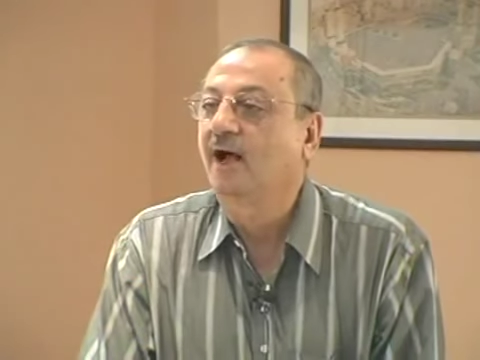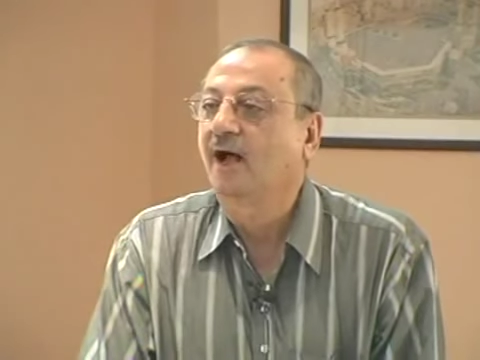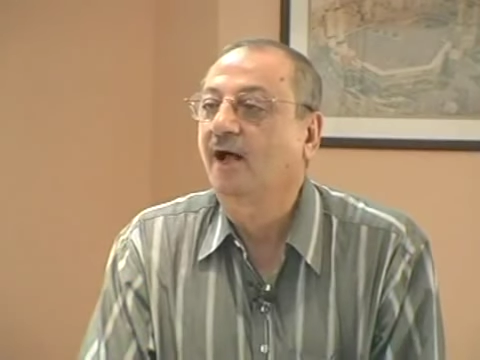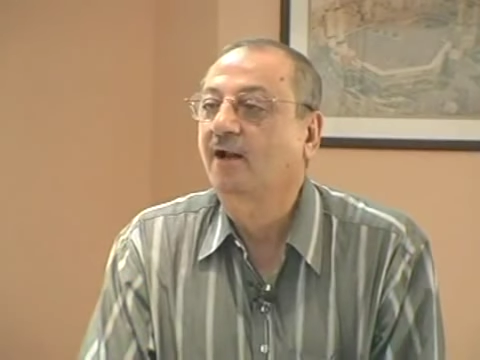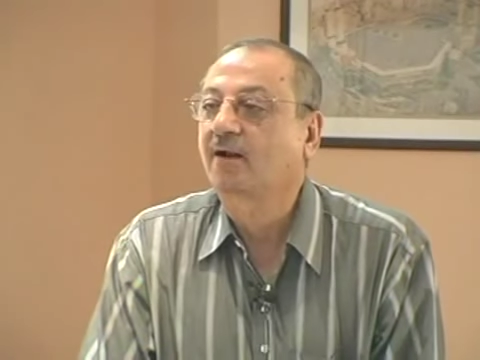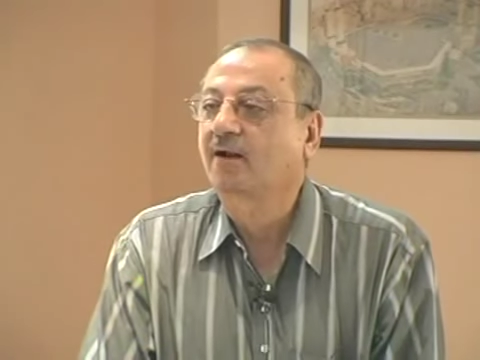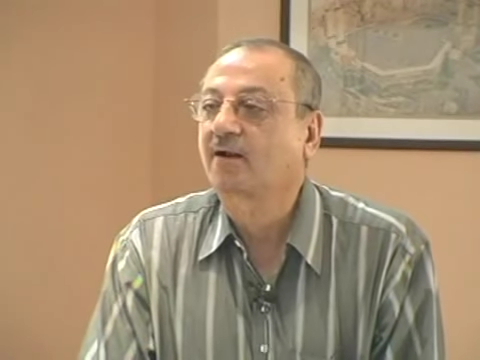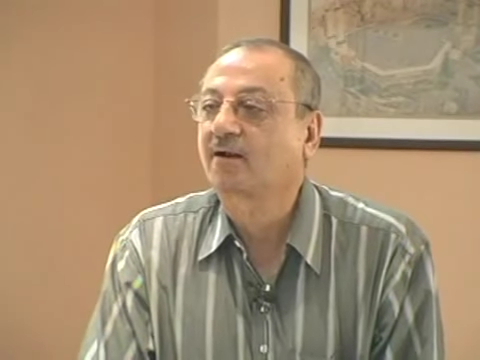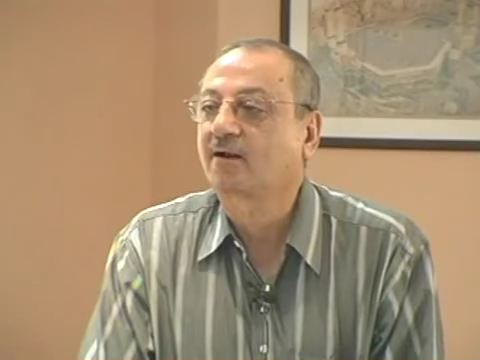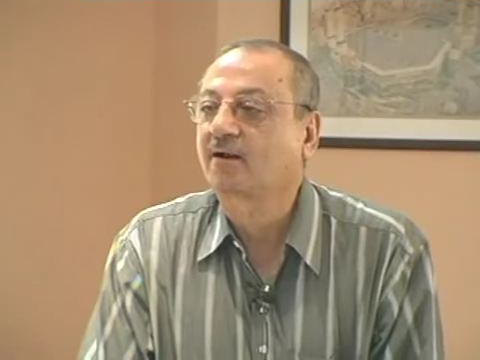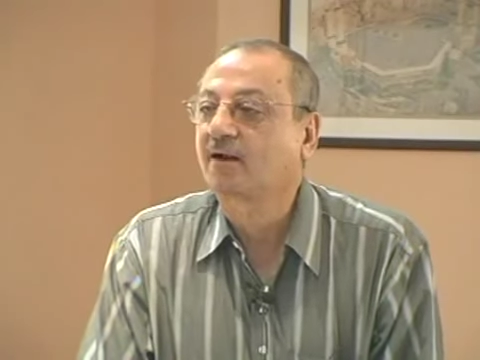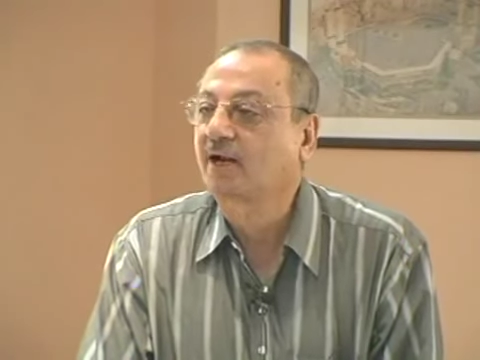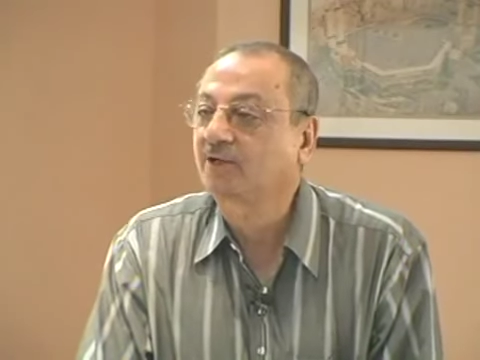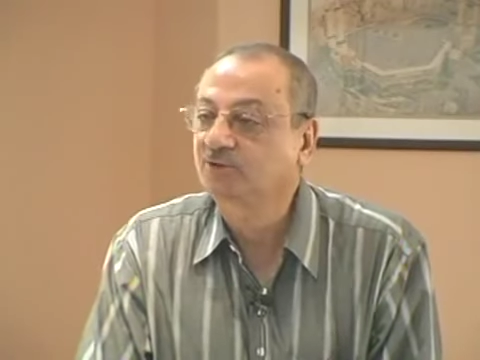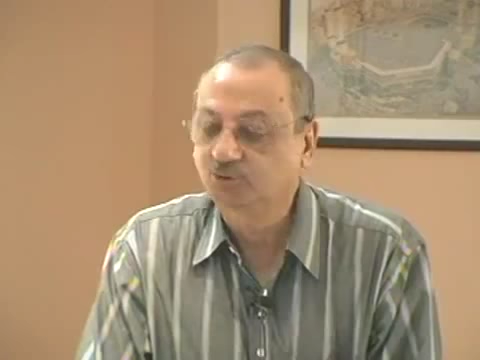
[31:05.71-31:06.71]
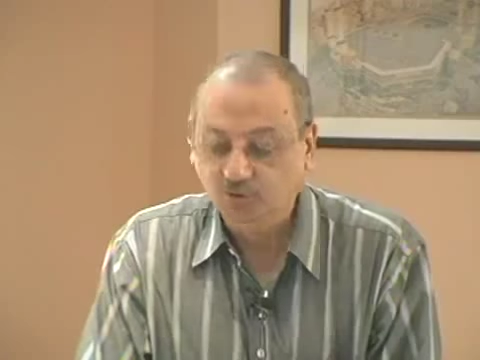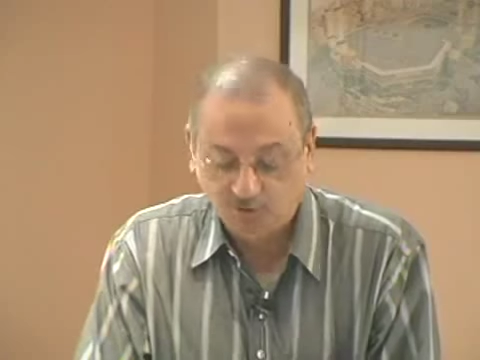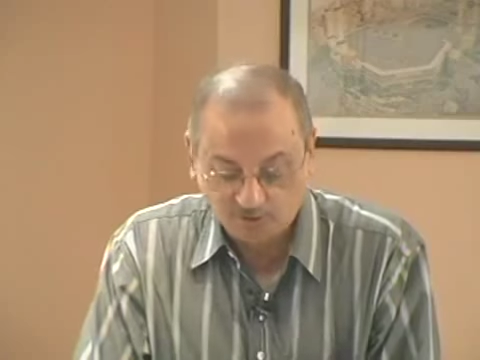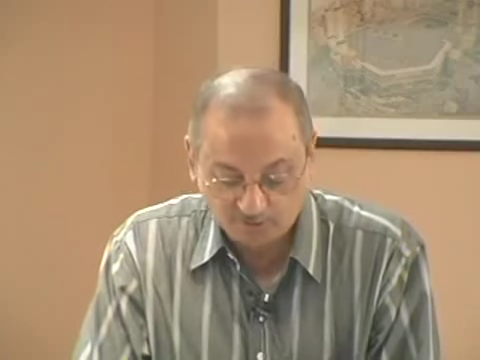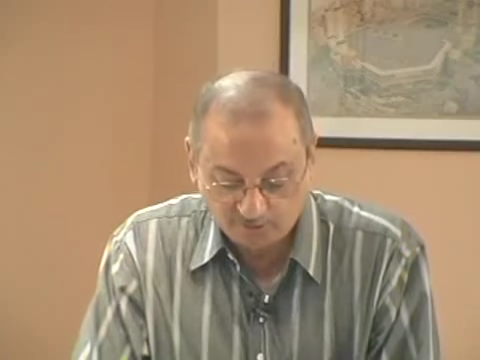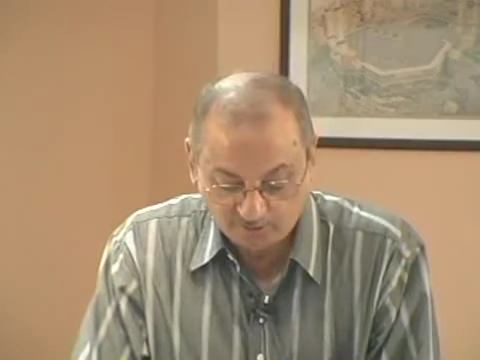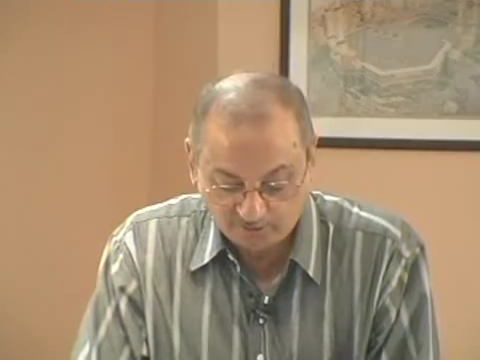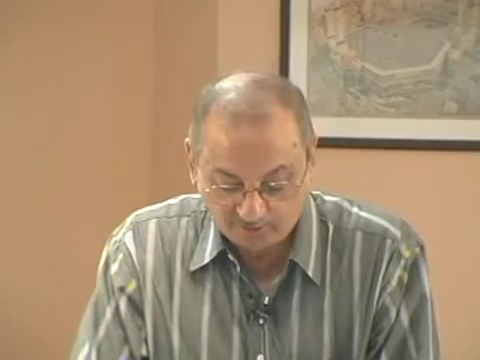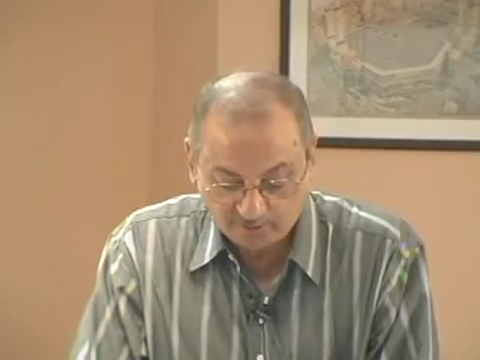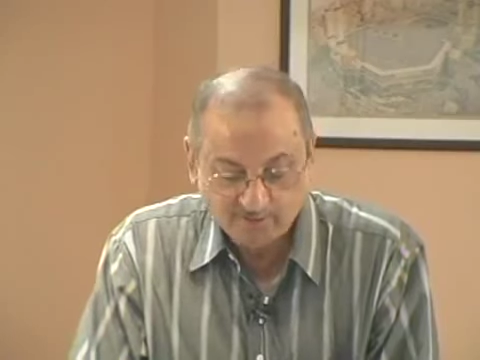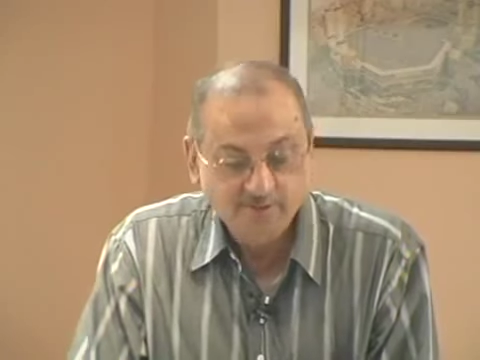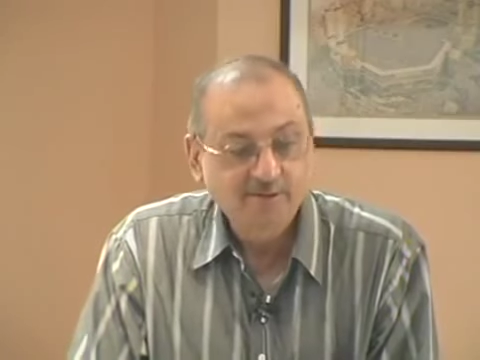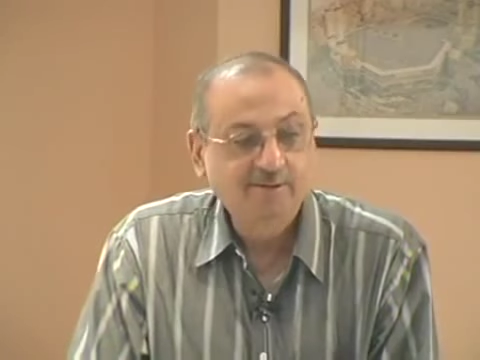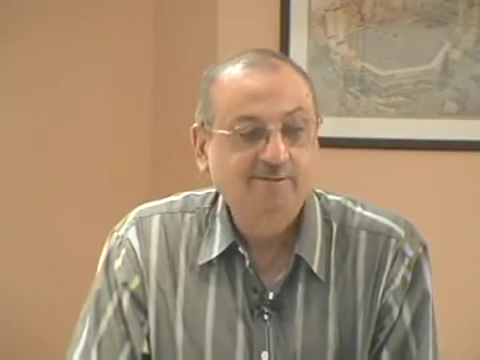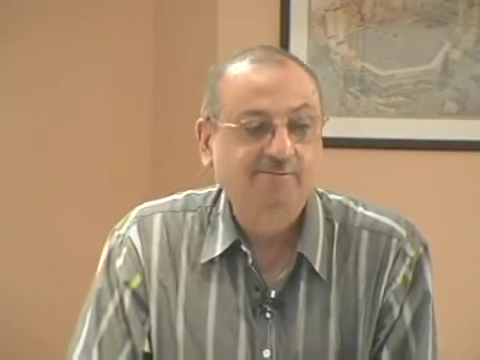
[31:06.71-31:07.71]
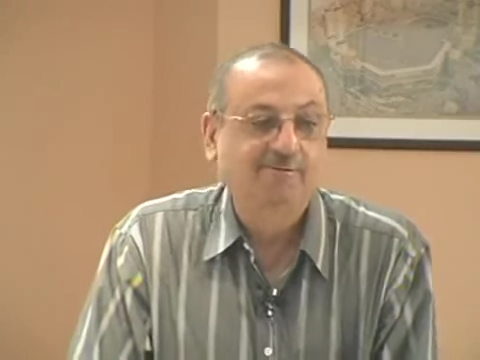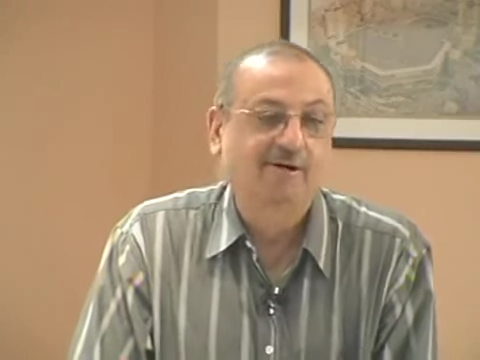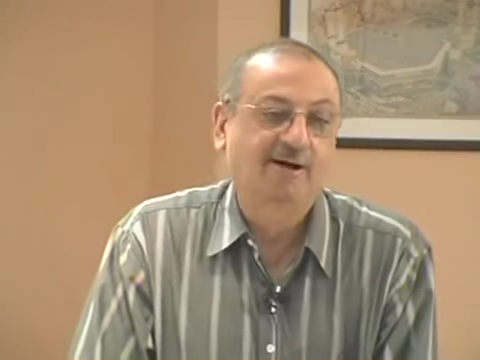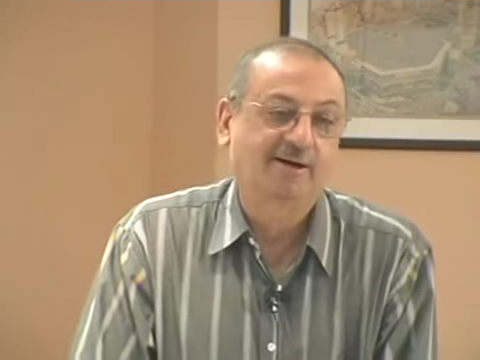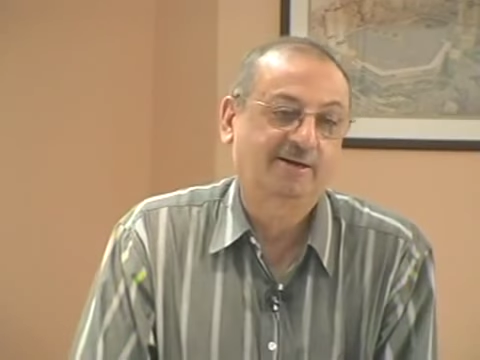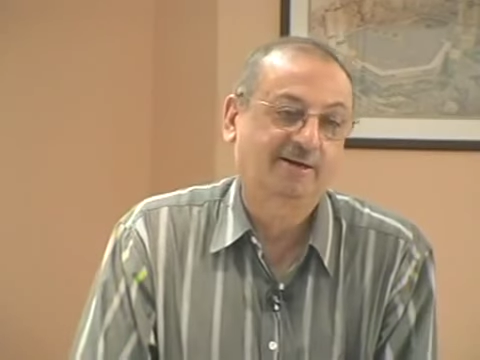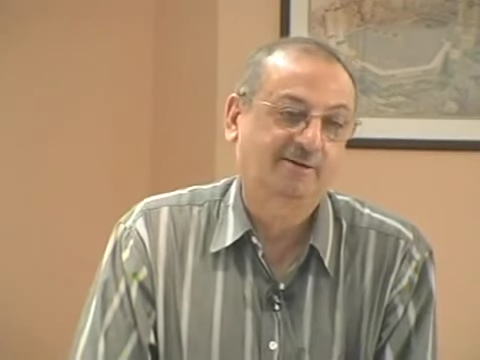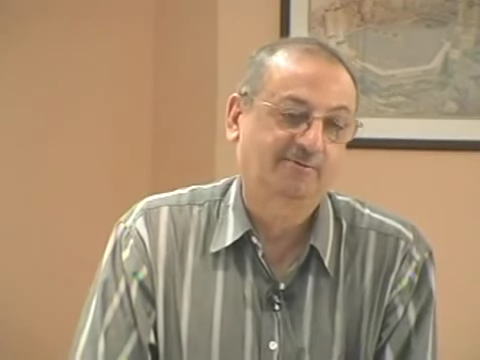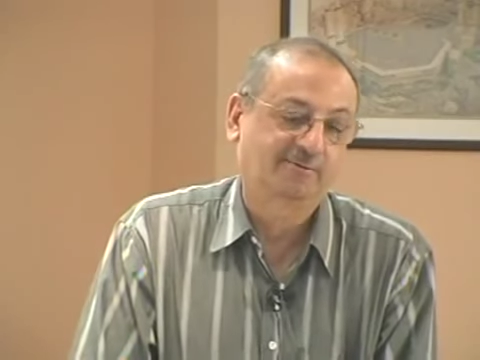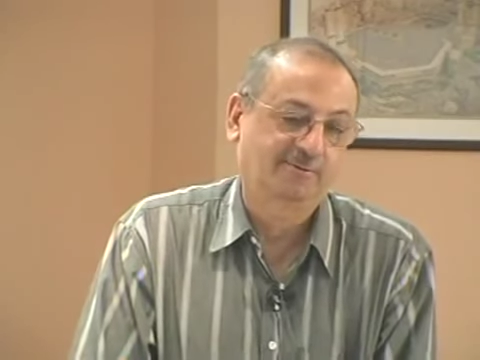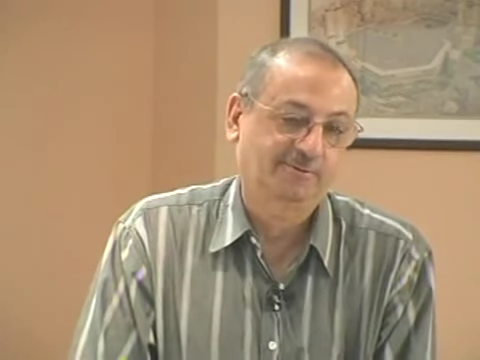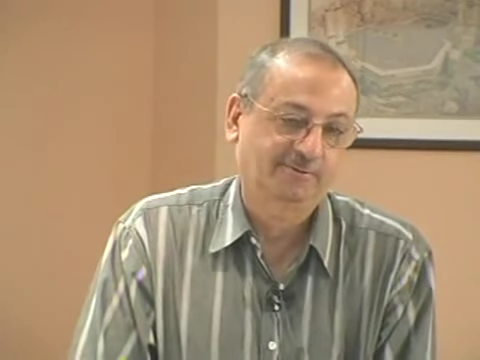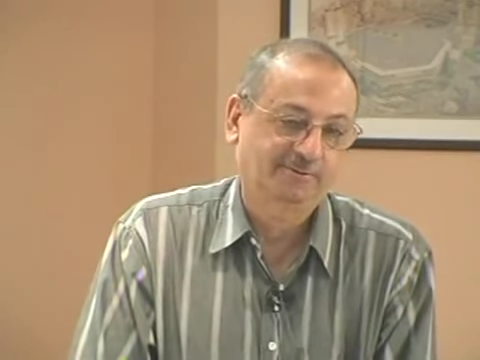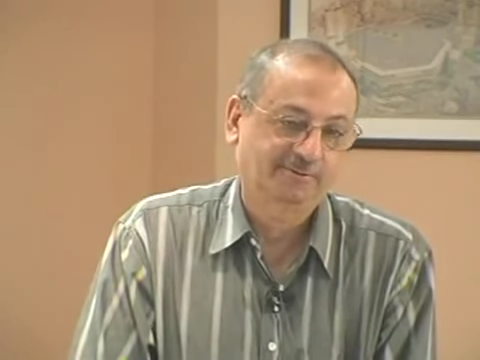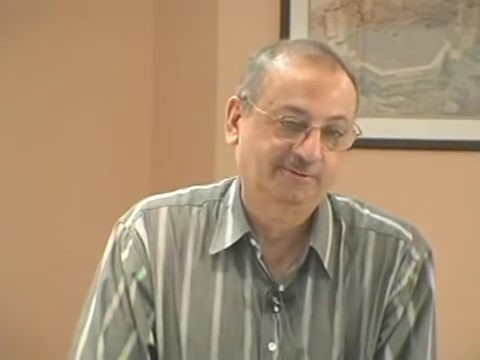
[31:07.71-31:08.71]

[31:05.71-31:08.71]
ar-rajulu waqifun.